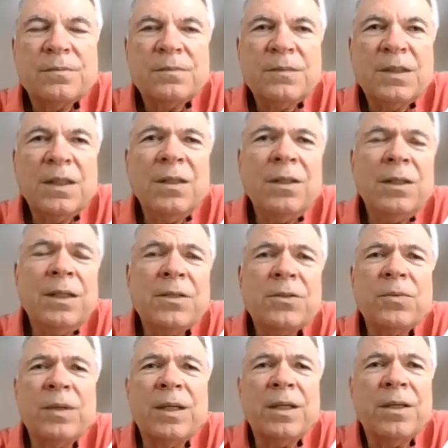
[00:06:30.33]
In the last
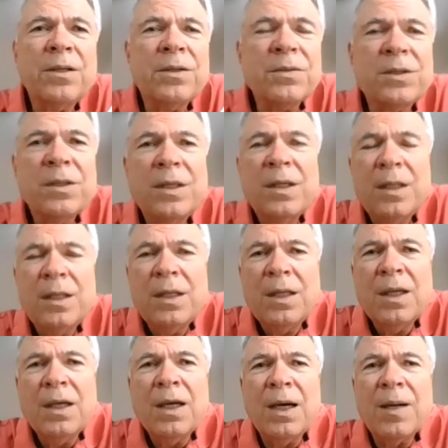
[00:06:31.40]
20 years,
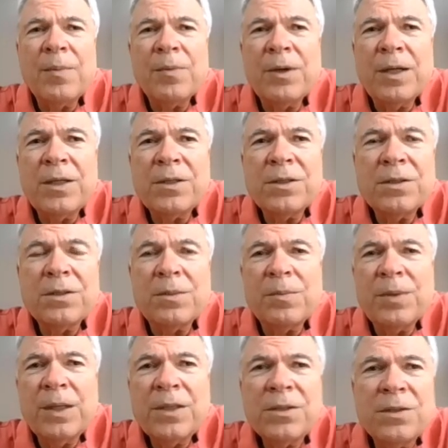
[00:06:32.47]
operations of
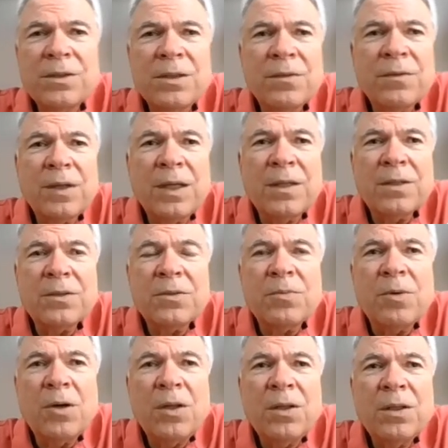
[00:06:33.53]
patients have gotten
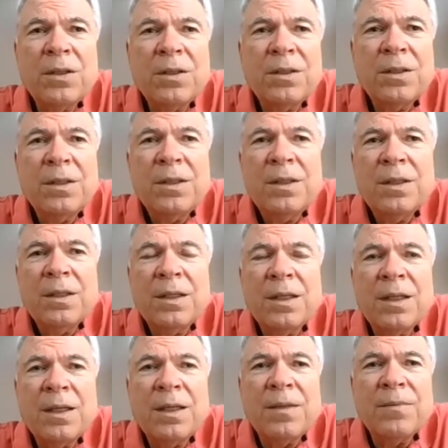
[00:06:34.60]
smaller.
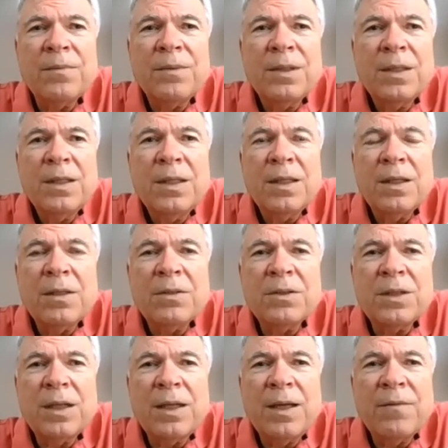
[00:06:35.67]

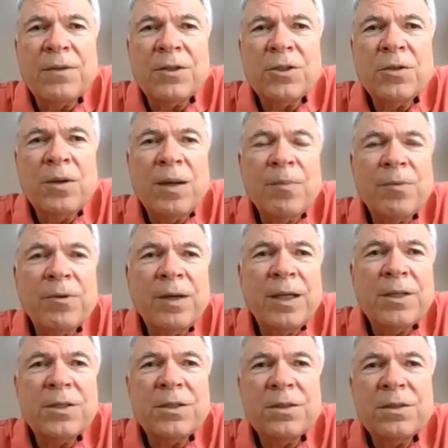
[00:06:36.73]
Instead of having two
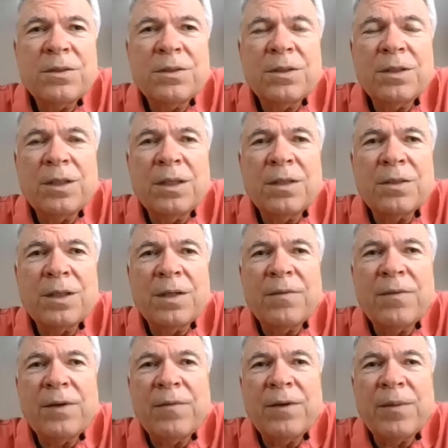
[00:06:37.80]
operations, instead of
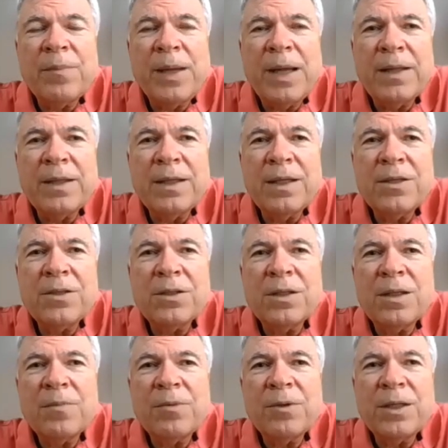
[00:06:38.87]
having a palliation
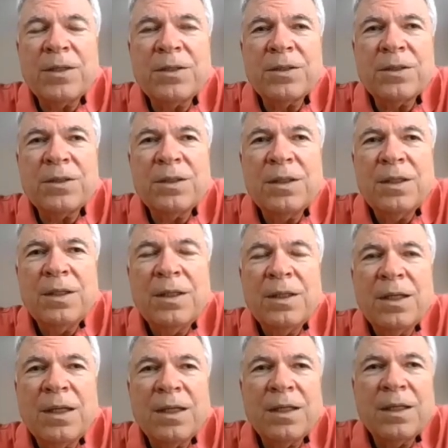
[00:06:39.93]
operation,
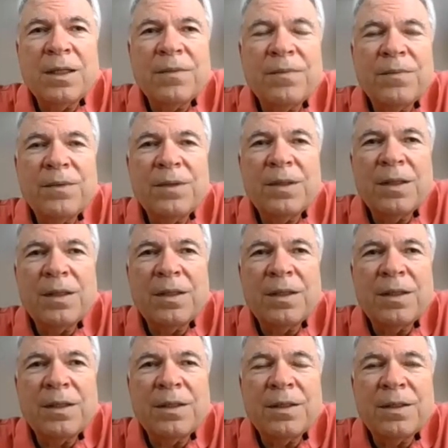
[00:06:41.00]

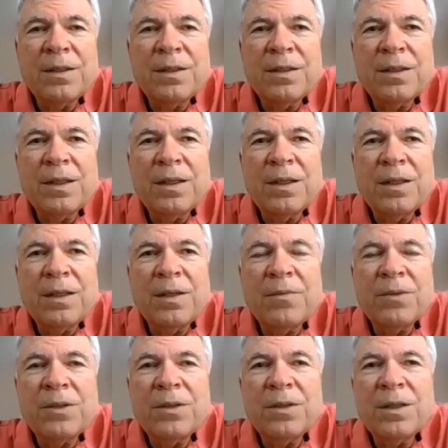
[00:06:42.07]
they would,